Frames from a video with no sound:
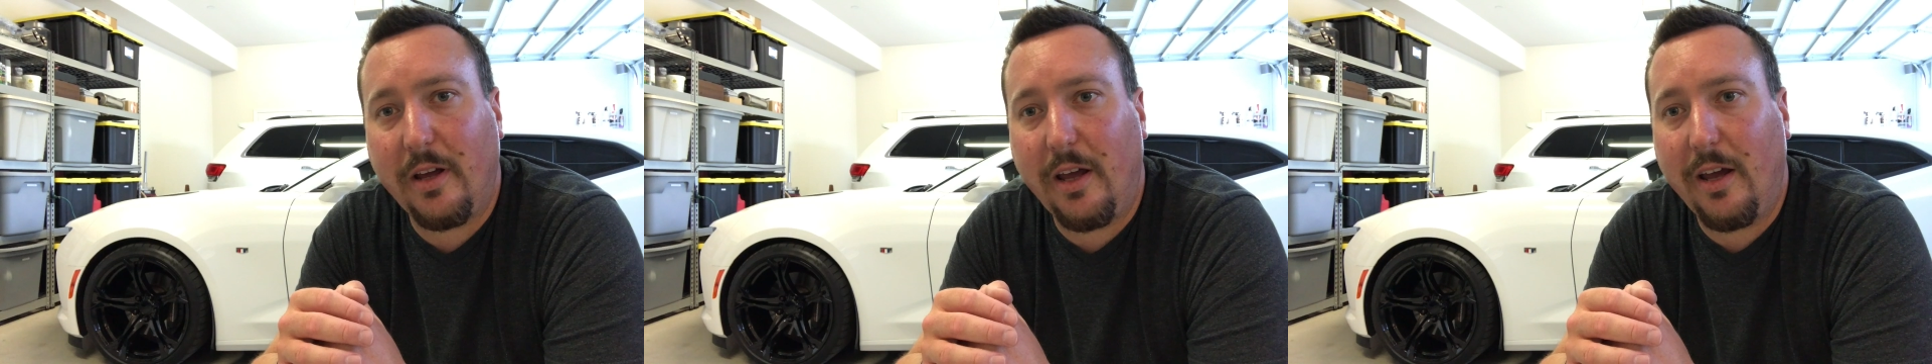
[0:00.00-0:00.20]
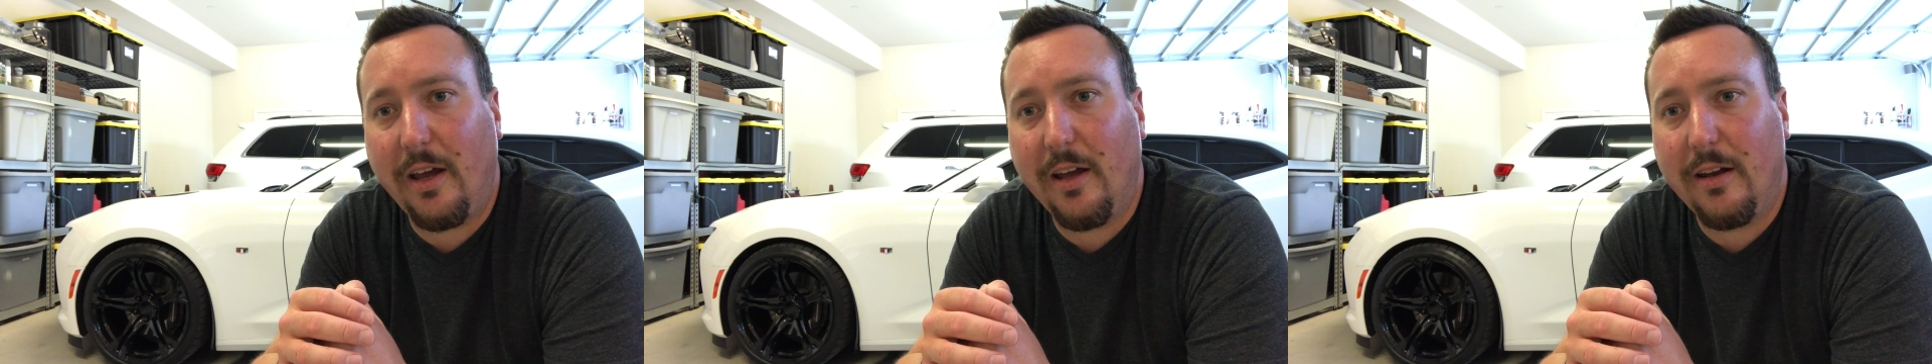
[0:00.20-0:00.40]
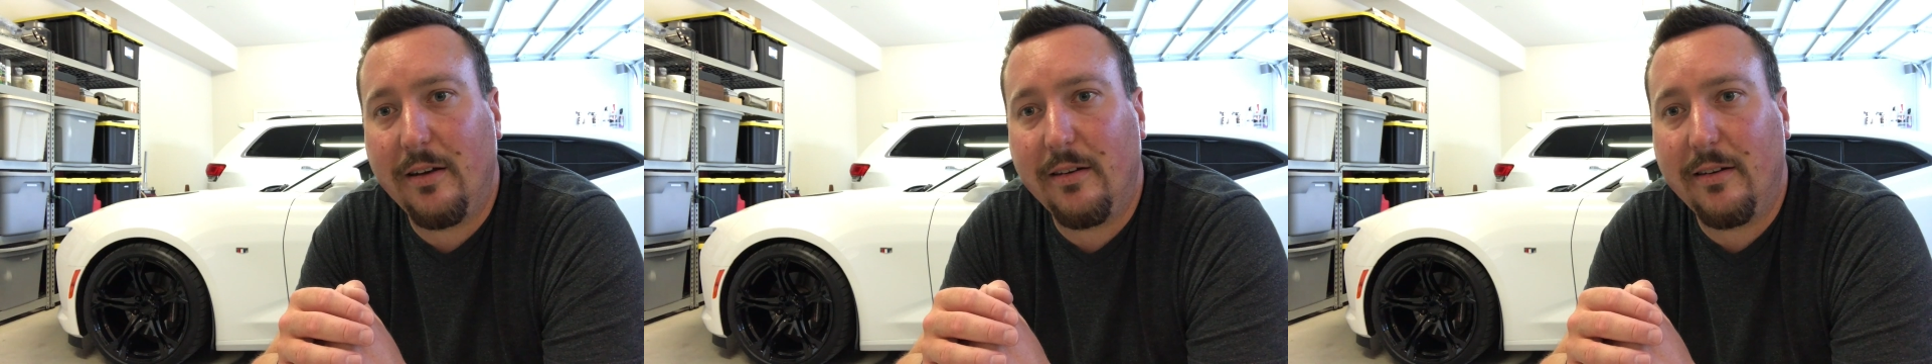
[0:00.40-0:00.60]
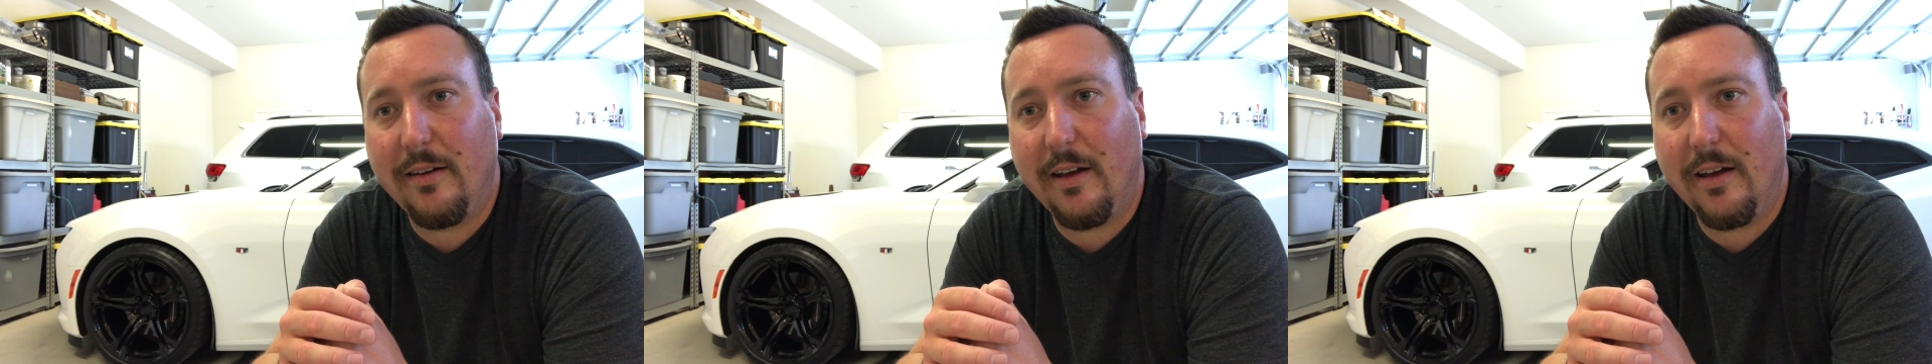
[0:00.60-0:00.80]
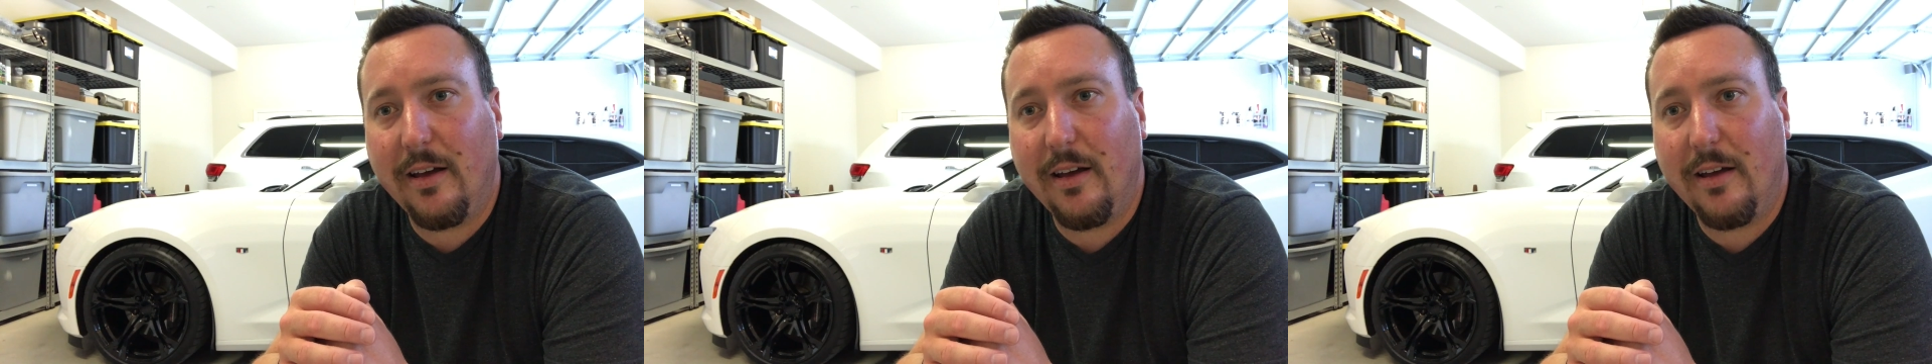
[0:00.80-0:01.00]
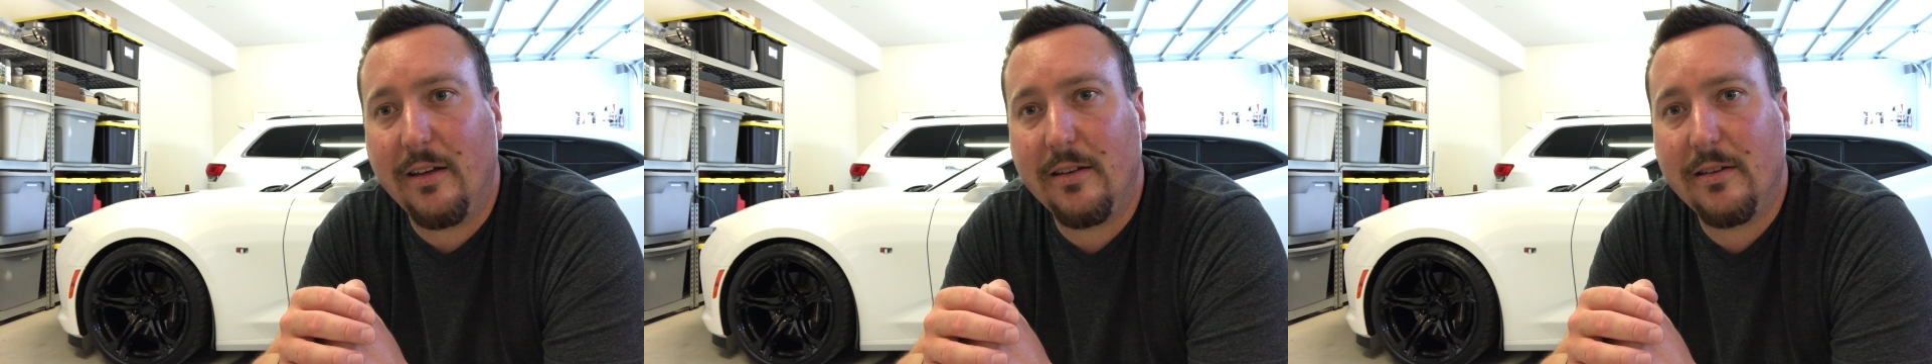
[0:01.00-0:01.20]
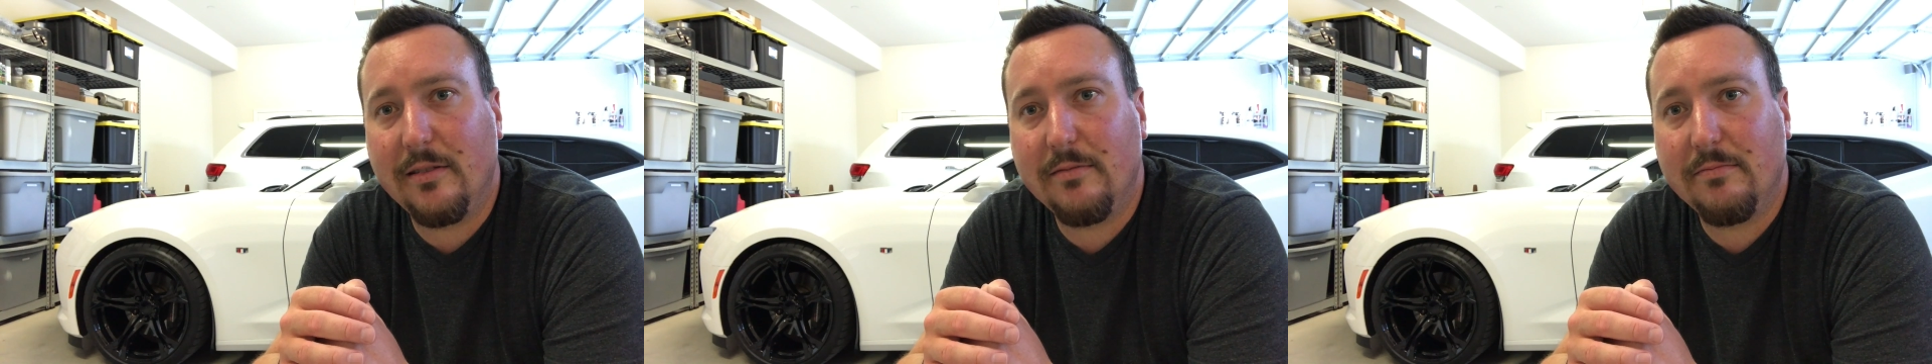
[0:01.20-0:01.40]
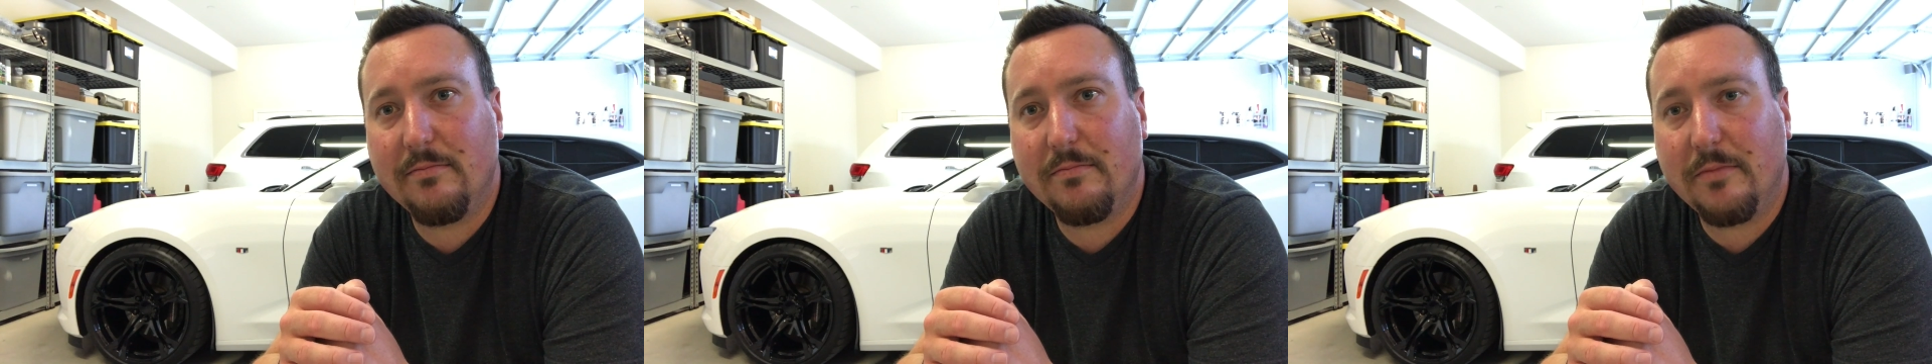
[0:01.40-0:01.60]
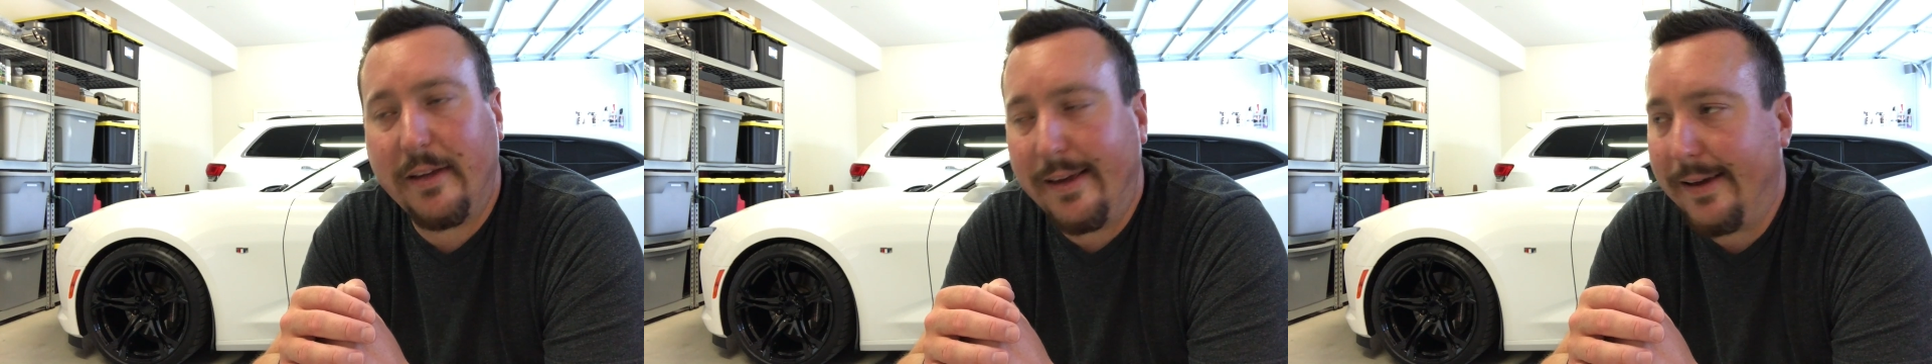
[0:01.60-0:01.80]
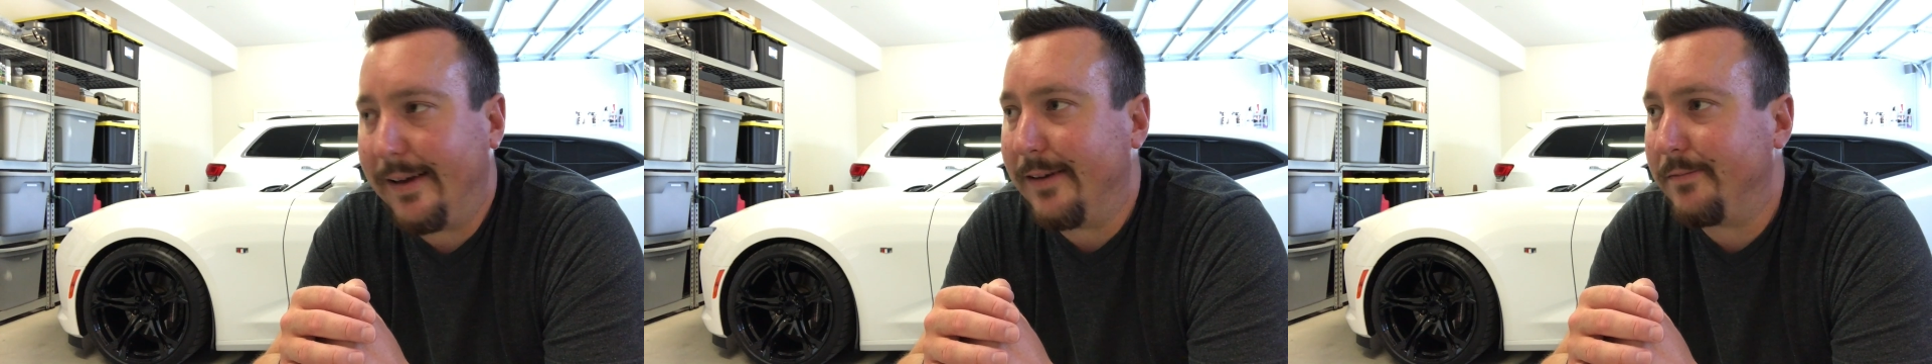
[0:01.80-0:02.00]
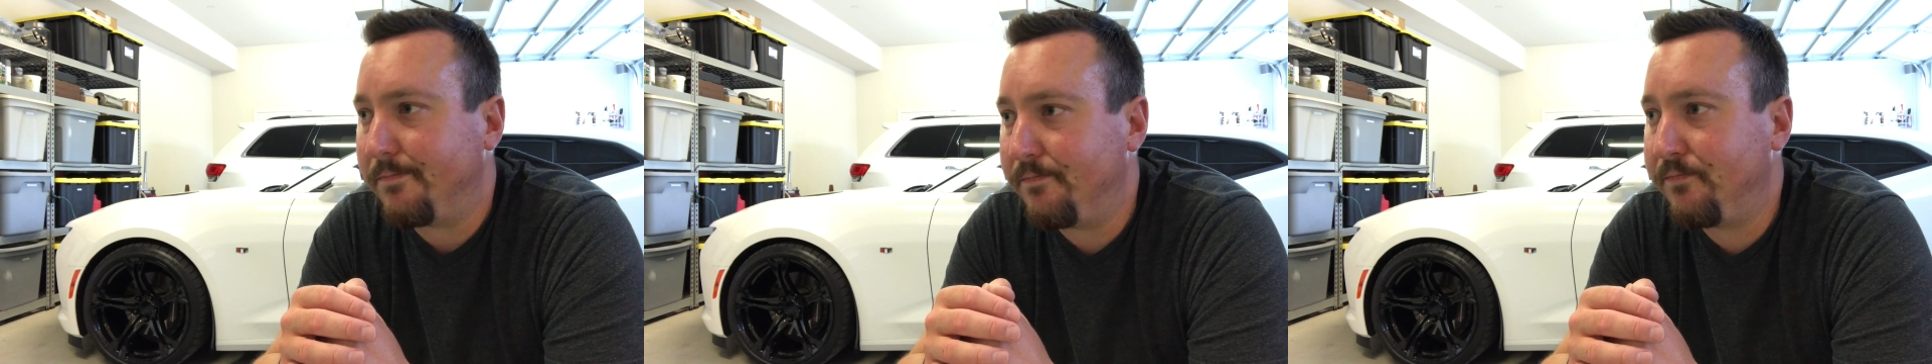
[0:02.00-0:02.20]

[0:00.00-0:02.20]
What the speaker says: and yeah,